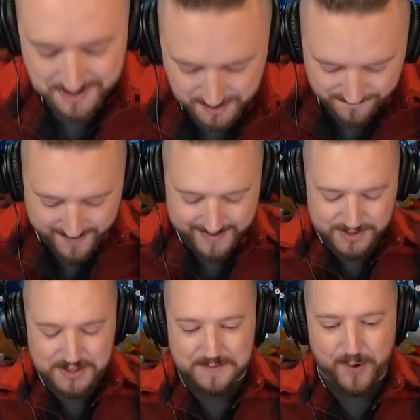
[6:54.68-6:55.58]
Who invited
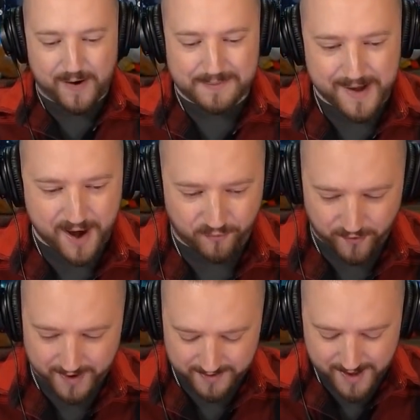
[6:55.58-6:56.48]
you to the party, my
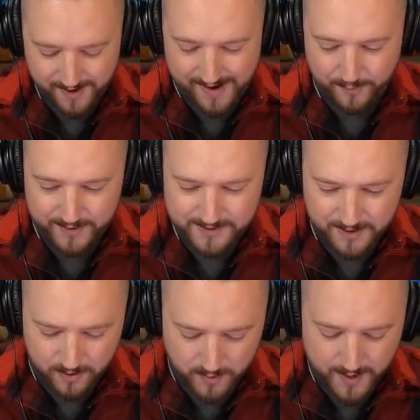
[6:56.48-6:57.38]
friend? All right, we're going to
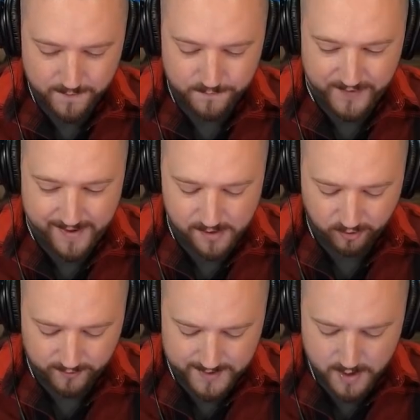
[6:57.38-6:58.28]
go
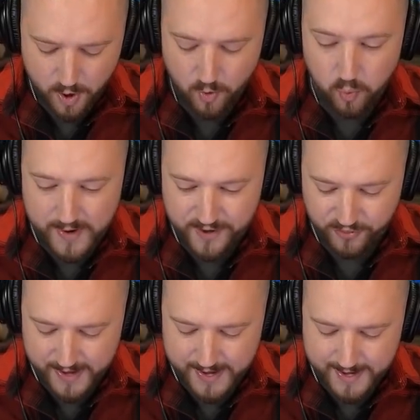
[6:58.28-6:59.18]
Valkyrie
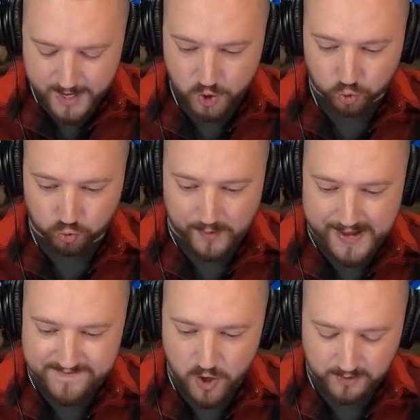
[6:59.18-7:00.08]
with a
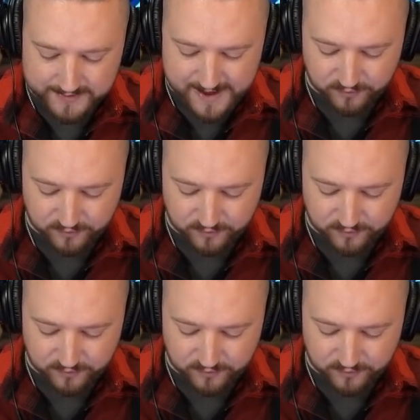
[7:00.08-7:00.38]
graveyard left